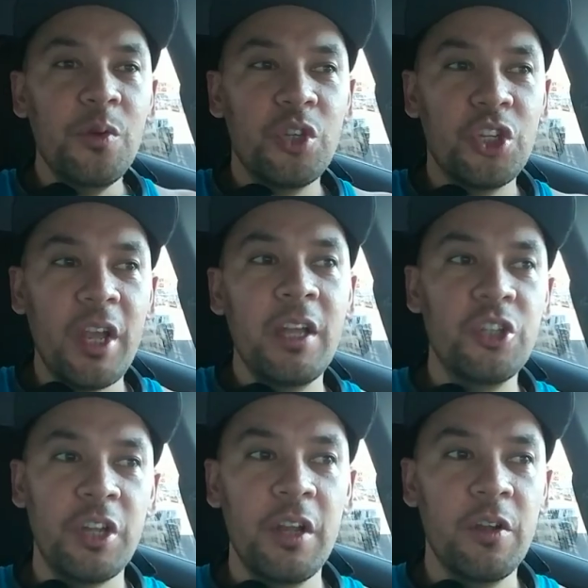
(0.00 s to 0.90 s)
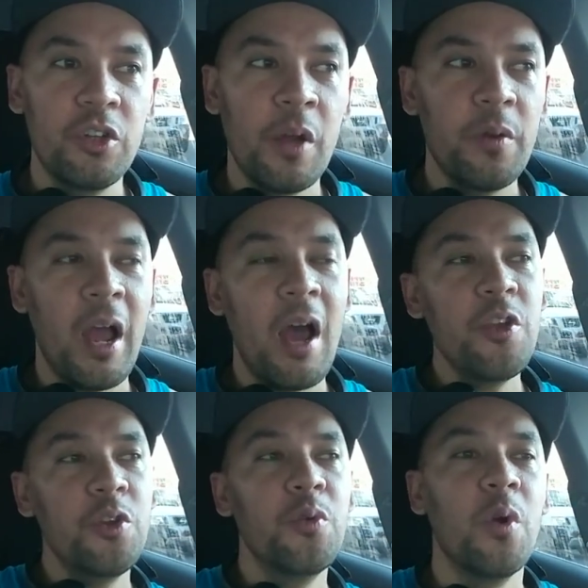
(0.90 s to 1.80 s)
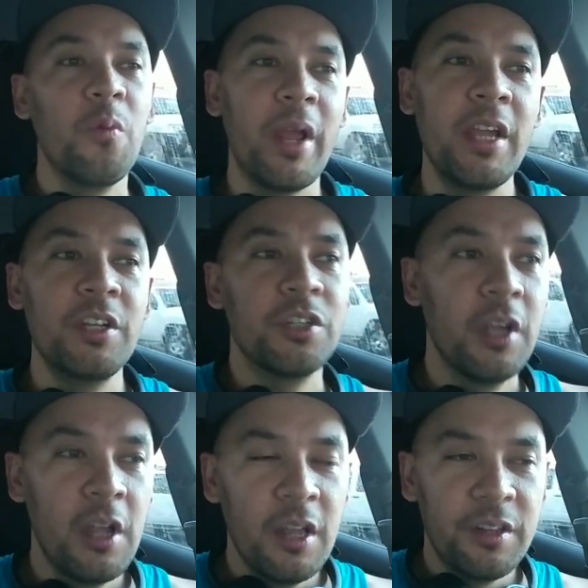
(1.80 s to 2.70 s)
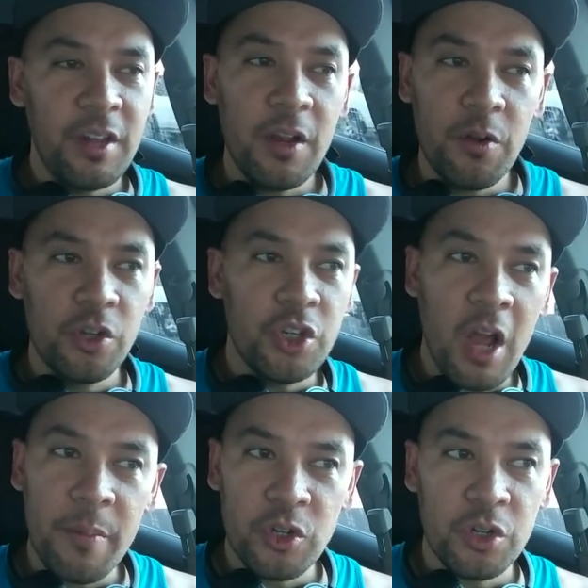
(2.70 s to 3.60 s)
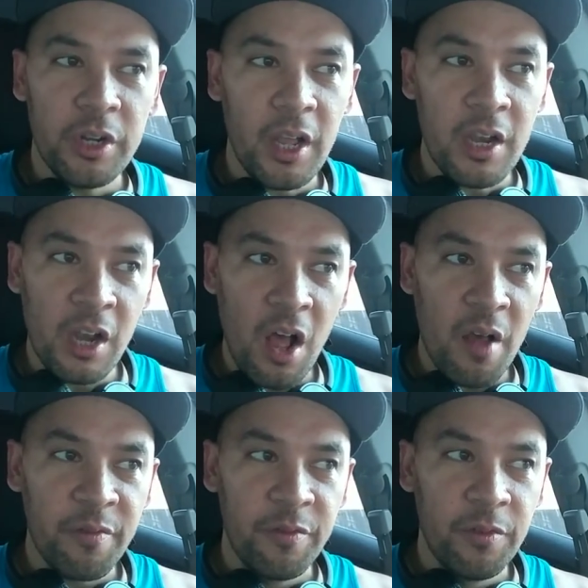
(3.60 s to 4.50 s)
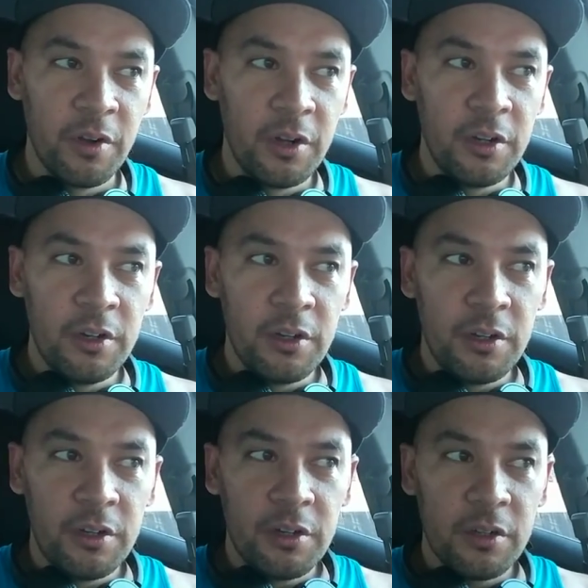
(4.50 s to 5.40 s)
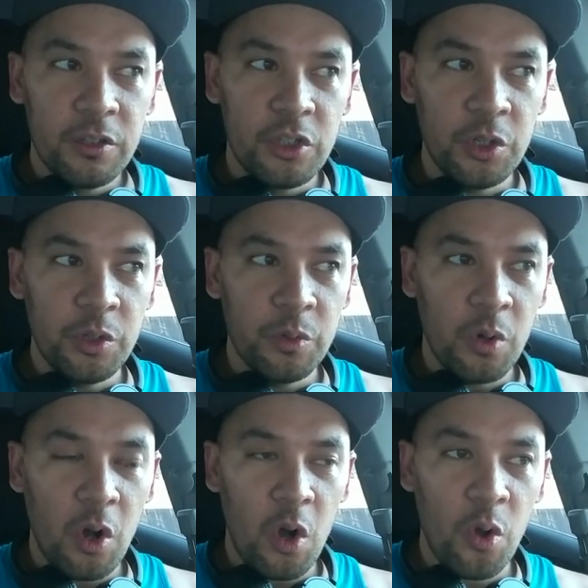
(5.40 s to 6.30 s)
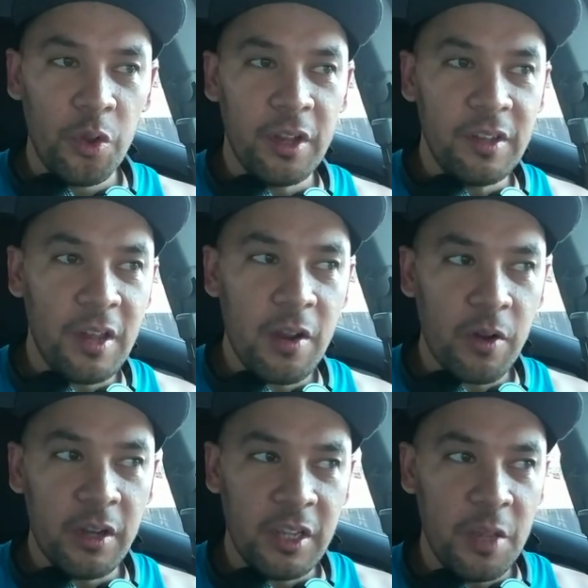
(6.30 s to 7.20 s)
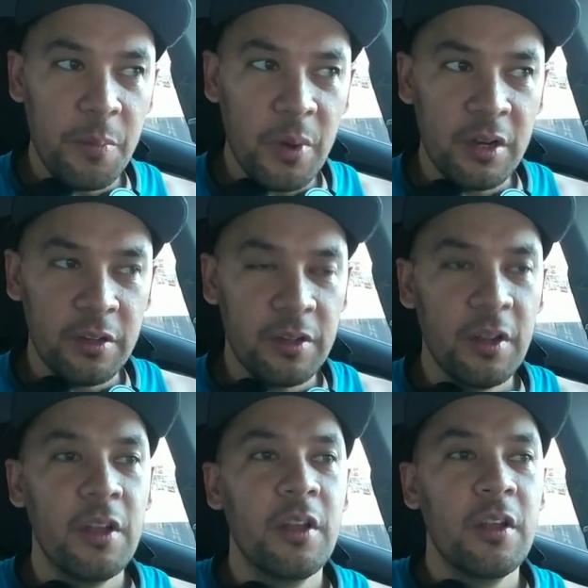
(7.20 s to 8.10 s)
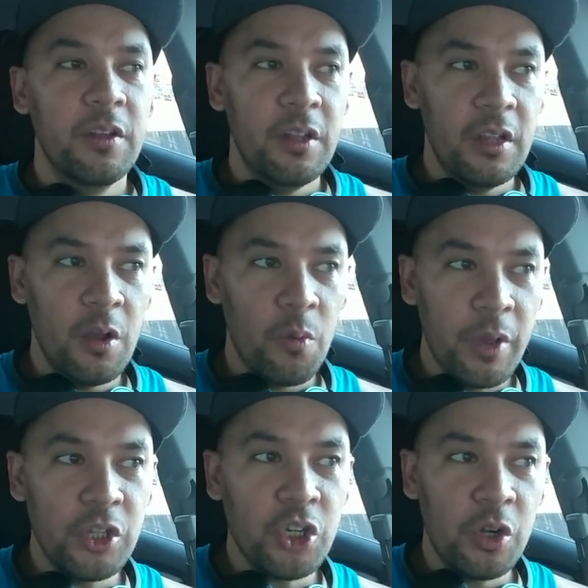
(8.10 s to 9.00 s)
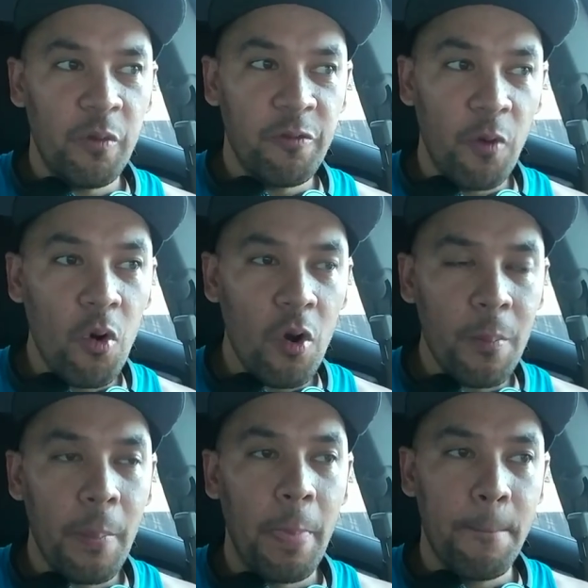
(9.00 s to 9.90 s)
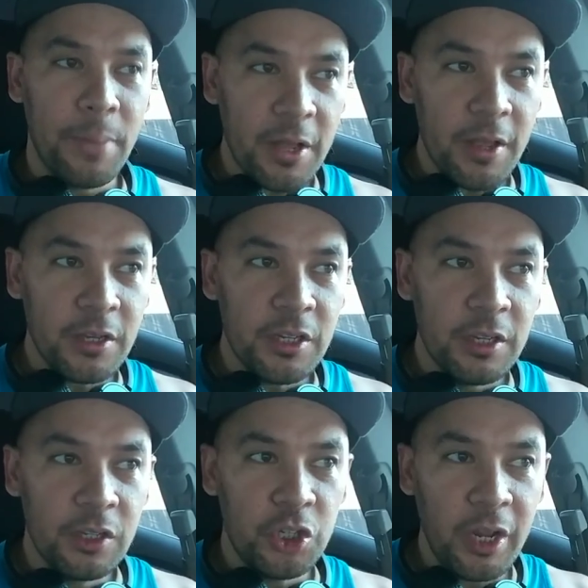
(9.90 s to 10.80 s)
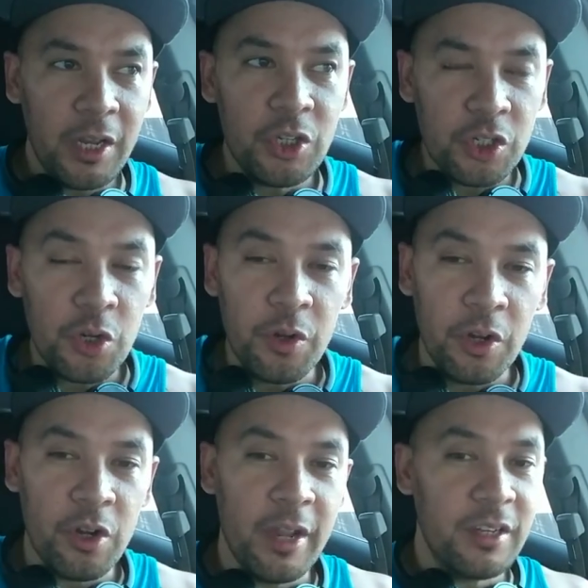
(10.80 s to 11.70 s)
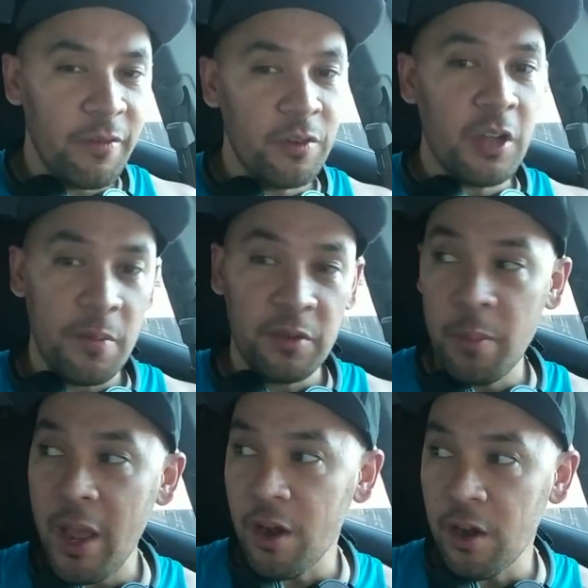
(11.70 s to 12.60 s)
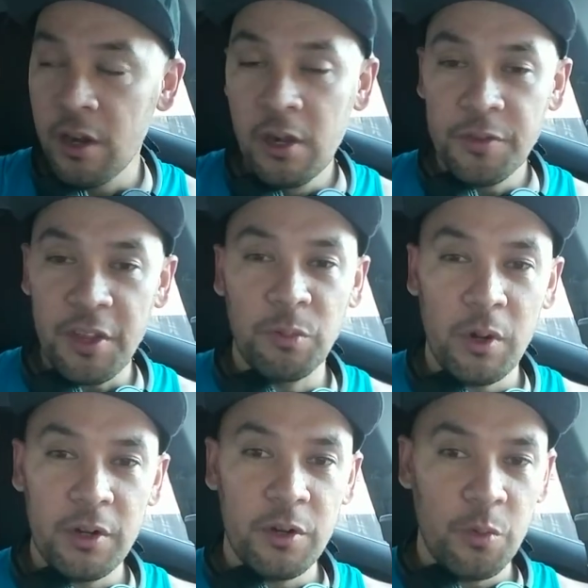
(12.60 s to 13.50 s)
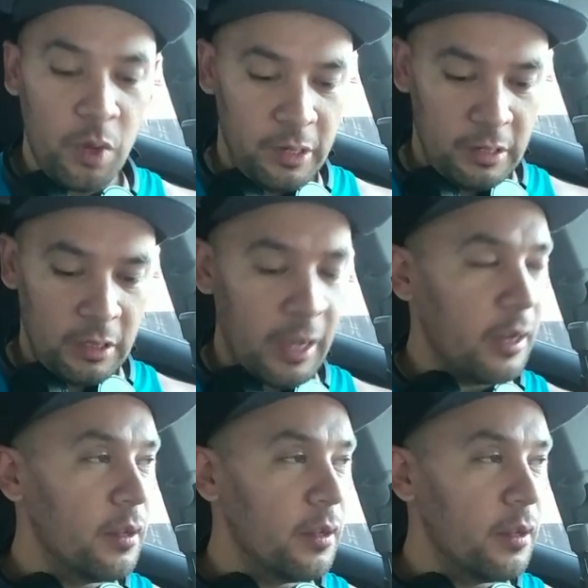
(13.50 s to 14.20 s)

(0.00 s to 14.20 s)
change sacred geometry? How do you arrange sacred geometry enough to hold it sacred, keep it in its original form, but change it so you can create different types of matter? That's what like